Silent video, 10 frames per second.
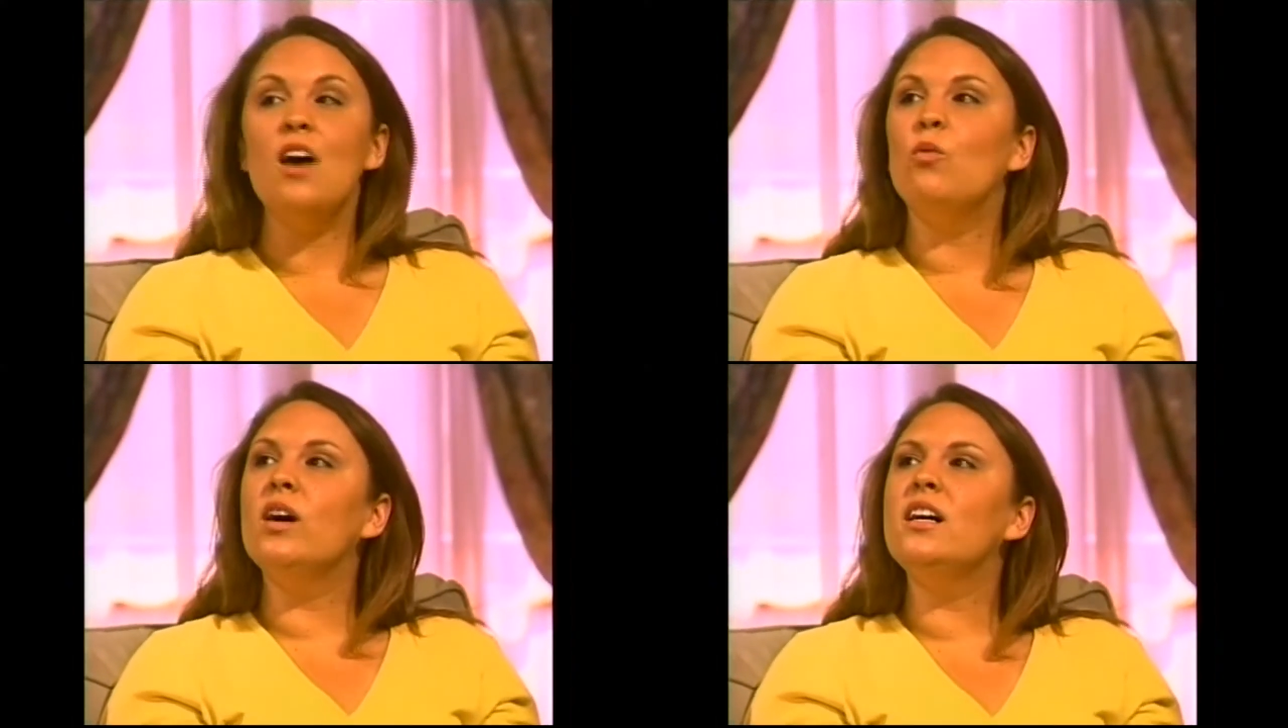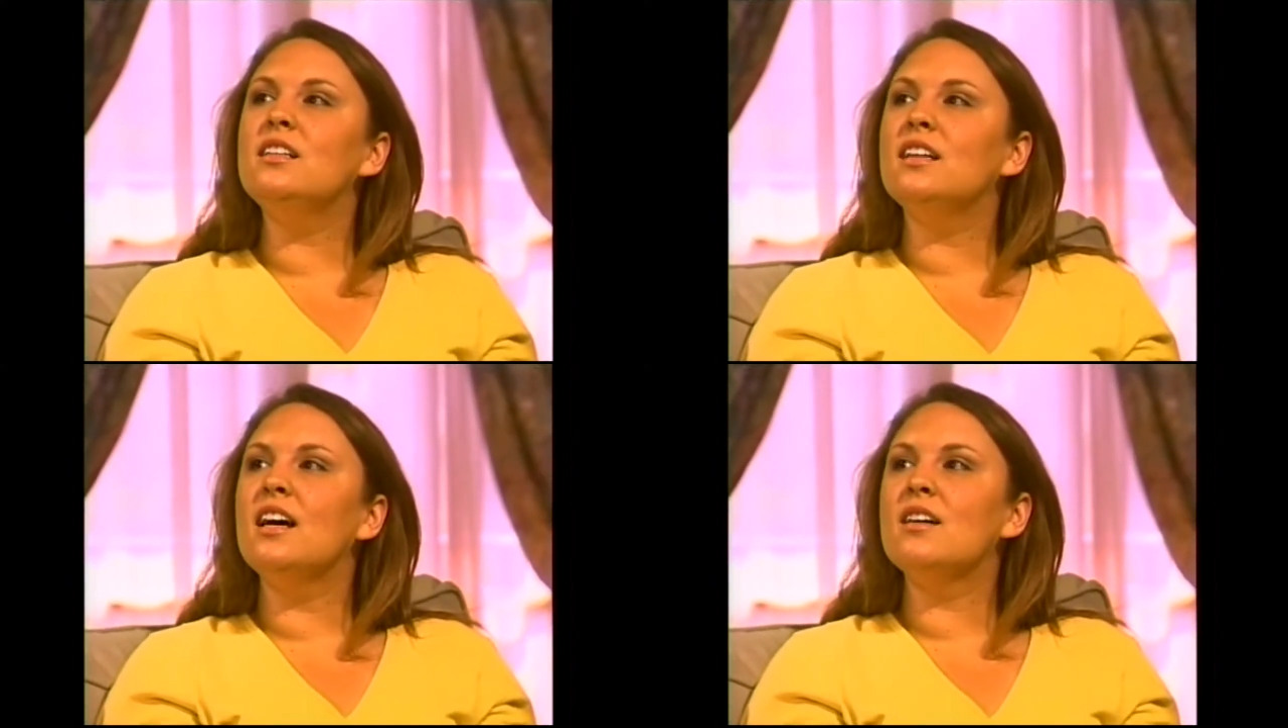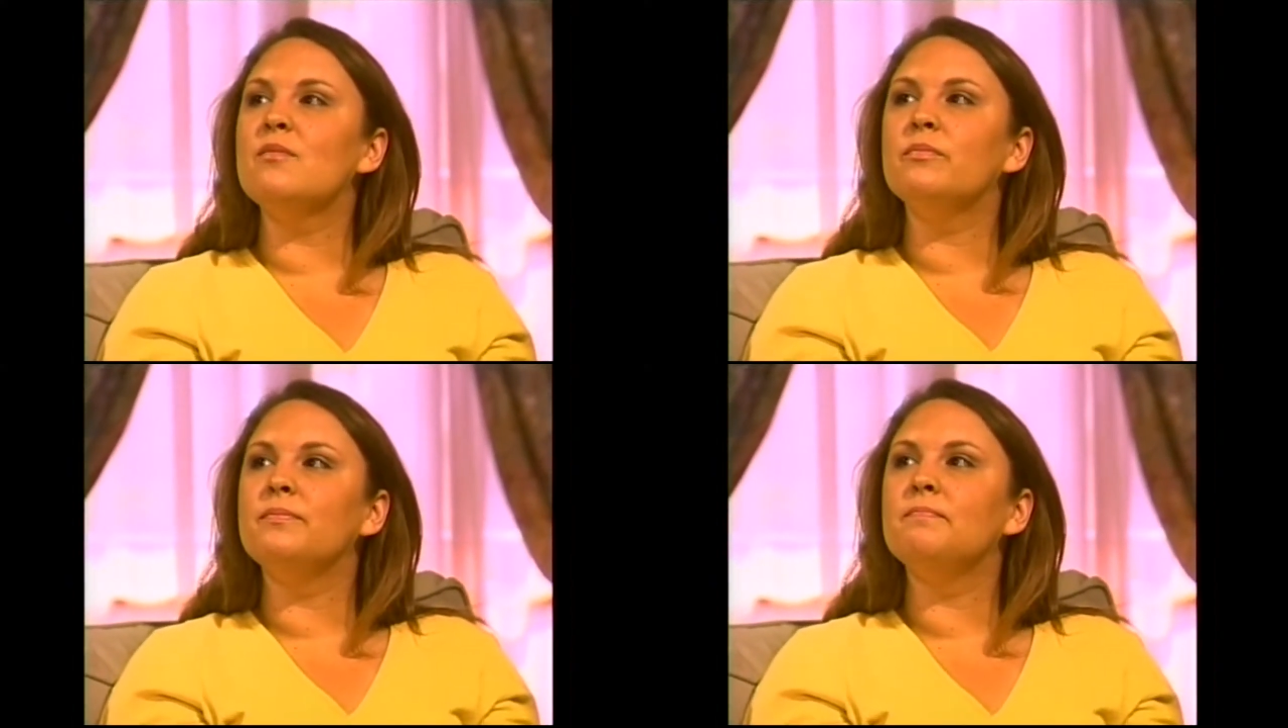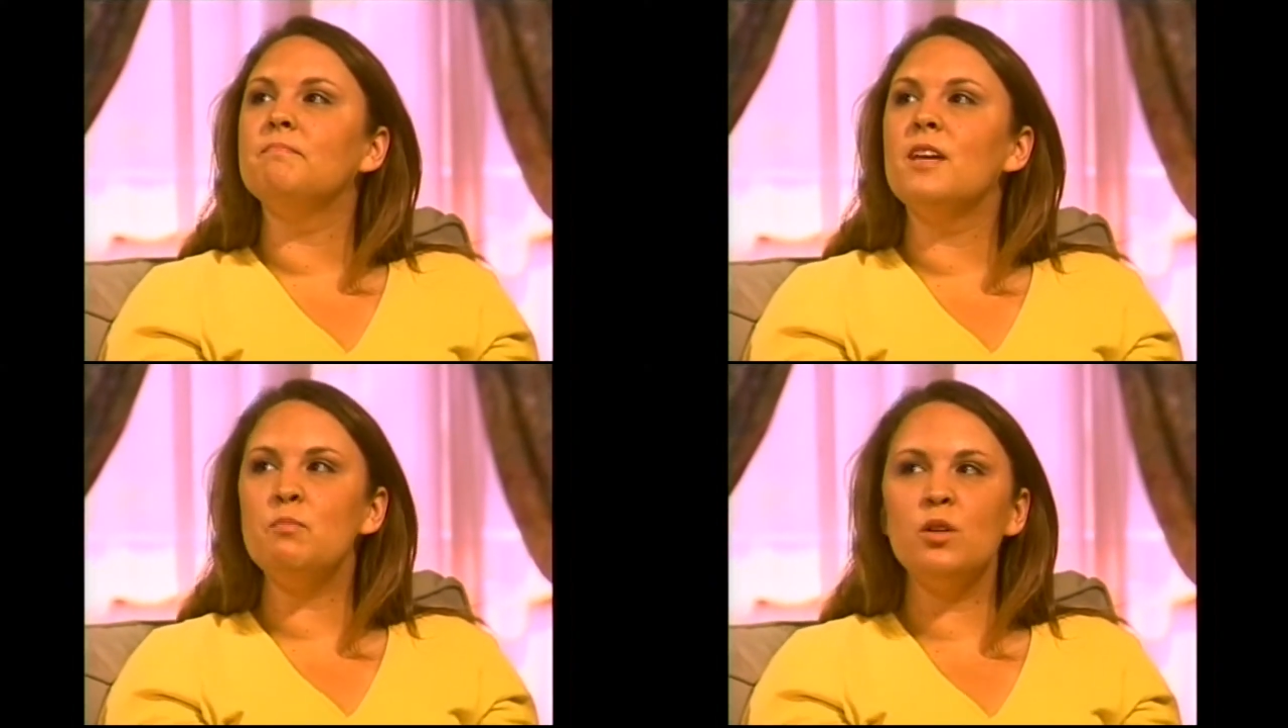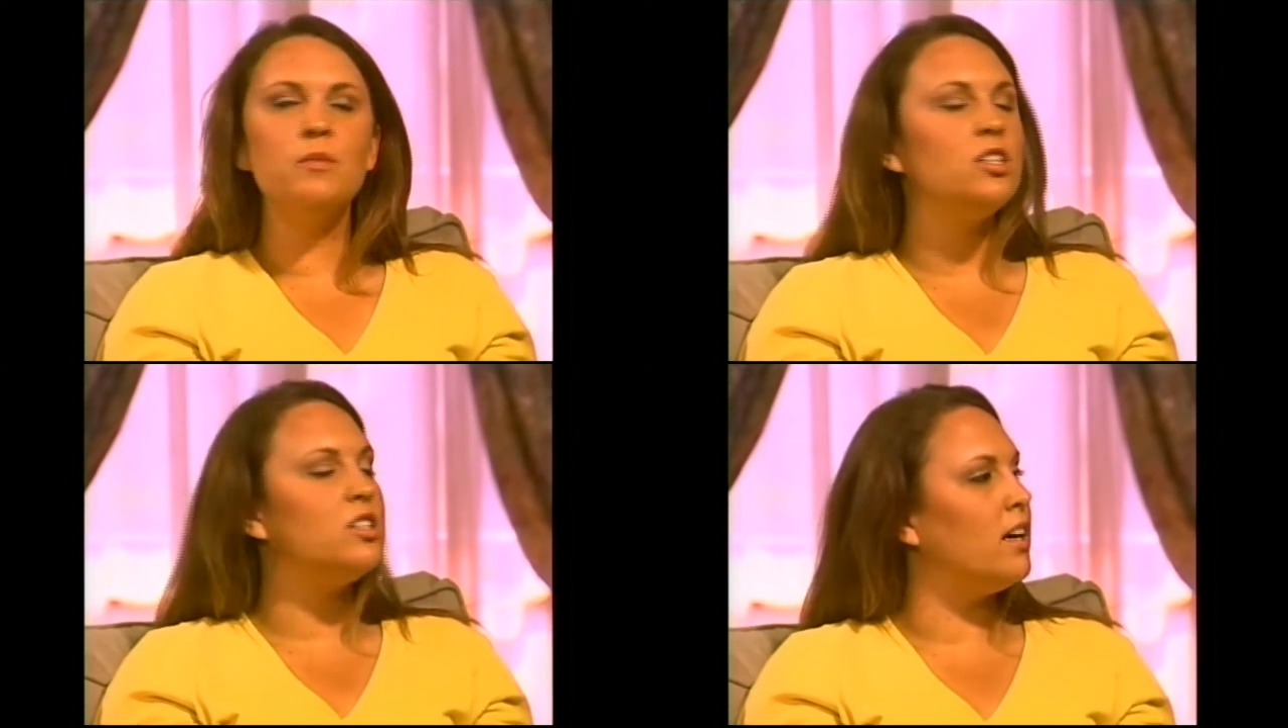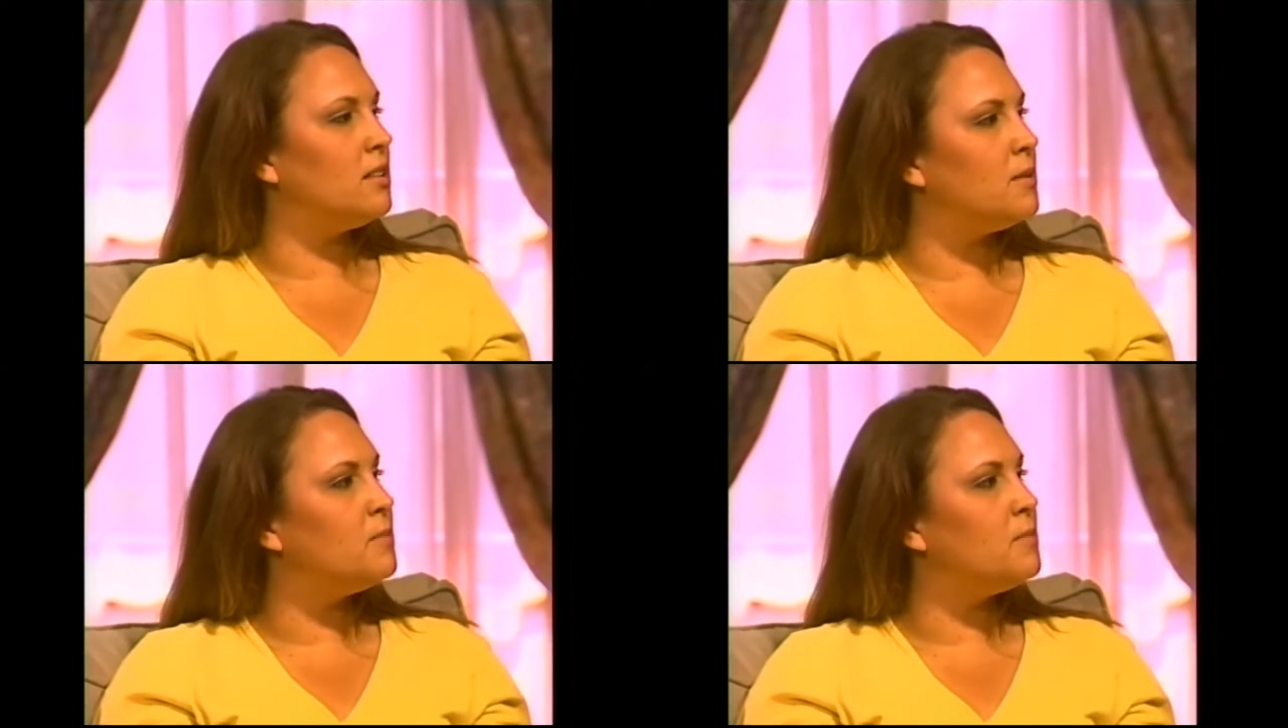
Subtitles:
Well, it pretty much sucked.